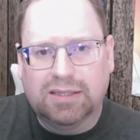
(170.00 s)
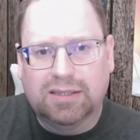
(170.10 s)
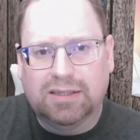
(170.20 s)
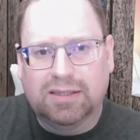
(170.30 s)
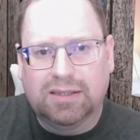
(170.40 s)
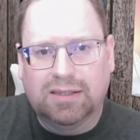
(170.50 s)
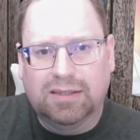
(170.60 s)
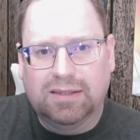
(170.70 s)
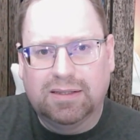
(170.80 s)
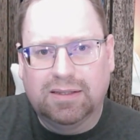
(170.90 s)

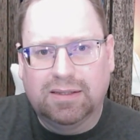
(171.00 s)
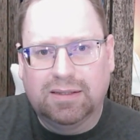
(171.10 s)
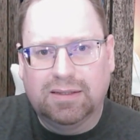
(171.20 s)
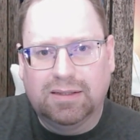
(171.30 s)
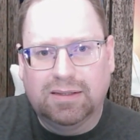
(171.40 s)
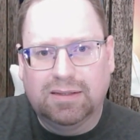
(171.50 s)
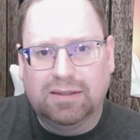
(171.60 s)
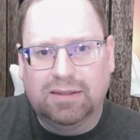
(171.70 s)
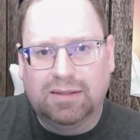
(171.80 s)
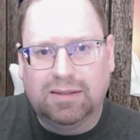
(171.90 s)

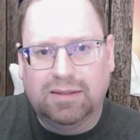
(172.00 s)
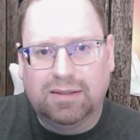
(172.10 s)
Nobody speaks.